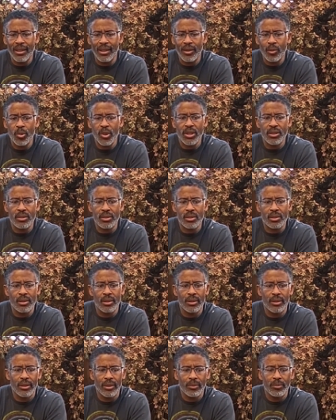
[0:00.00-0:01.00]
the biggest
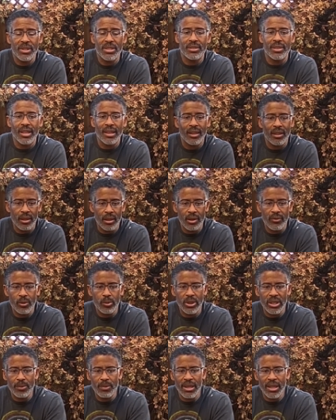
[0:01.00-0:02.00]
mistake that
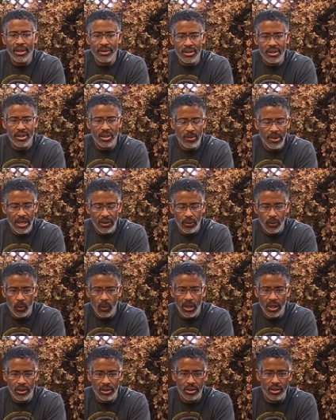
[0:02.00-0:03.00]
everybody makes is they make their
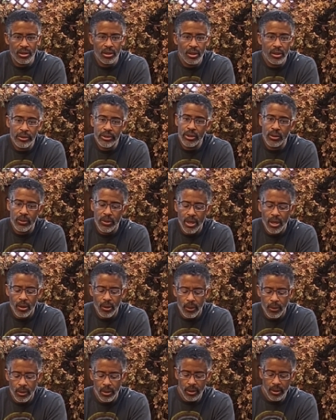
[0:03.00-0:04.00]
wedge too
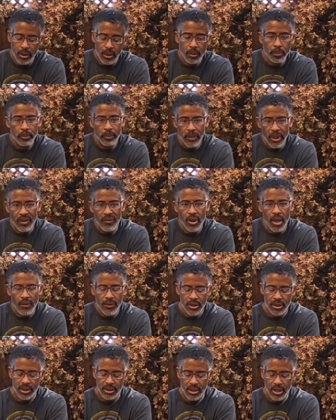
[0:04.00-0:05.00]
narrow. I've
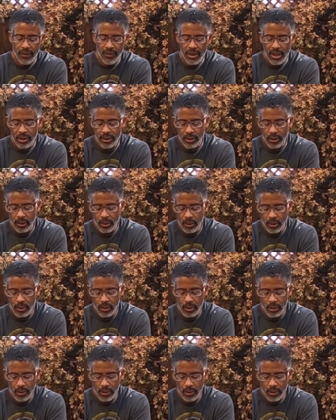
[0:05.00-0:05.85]
obviously done that here.